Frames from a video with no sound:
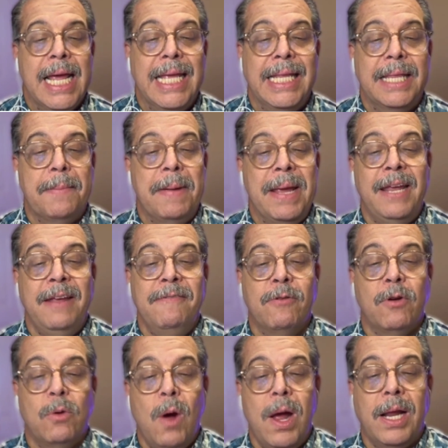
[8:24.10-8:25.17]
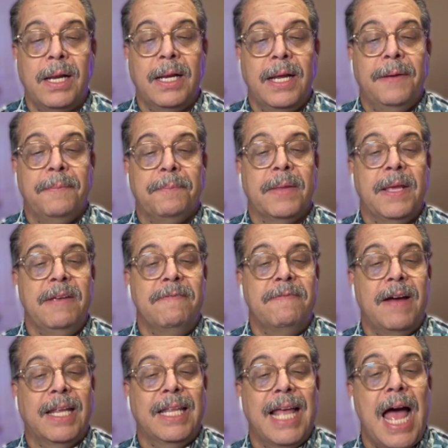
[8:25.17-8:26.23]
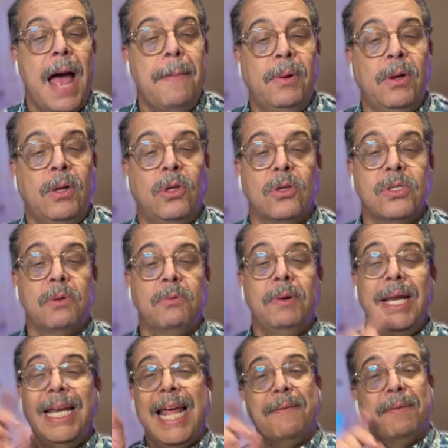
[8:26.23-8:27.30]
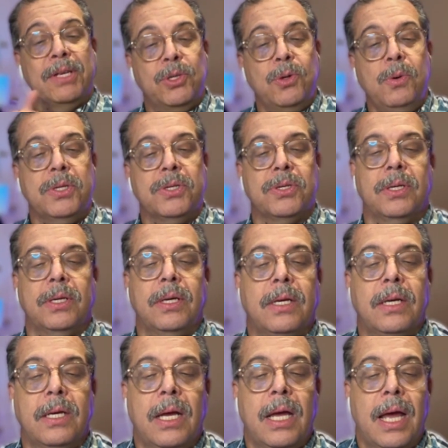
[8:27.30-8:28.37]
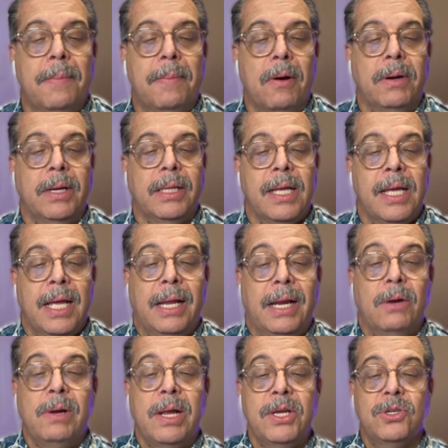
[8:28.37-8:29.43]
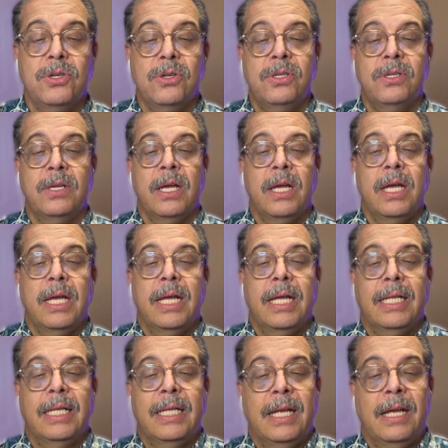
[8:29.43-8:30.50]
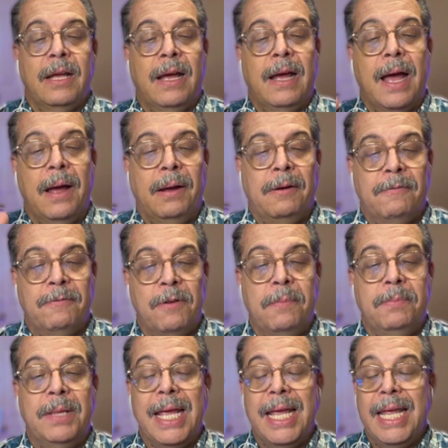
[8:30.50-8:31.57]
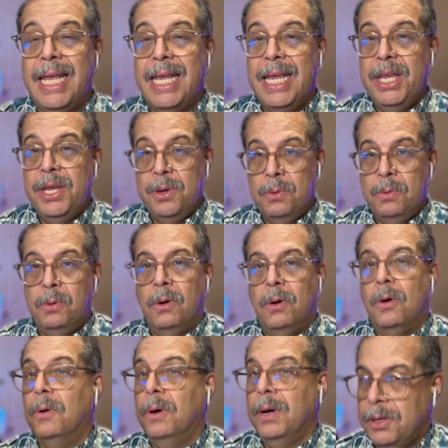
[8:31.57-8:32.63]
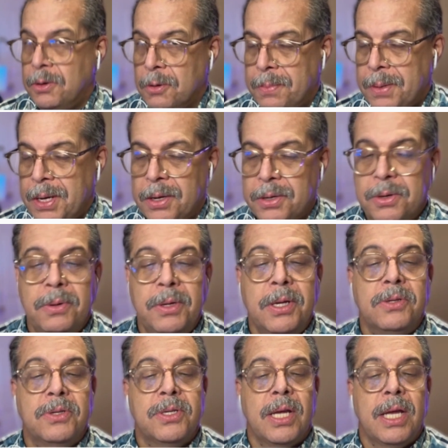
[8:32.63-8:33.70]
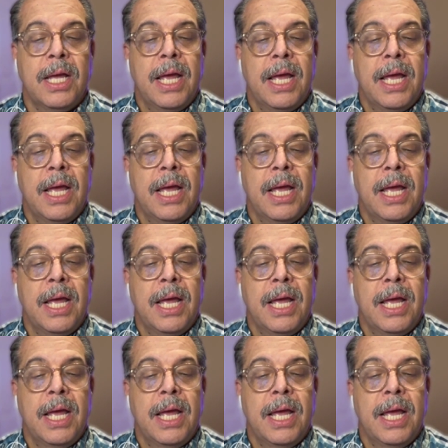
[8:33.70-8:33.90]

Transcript: in the making for a while. In fact, Apple doesn't really have a choice about it. Regulations from the EU or European Union's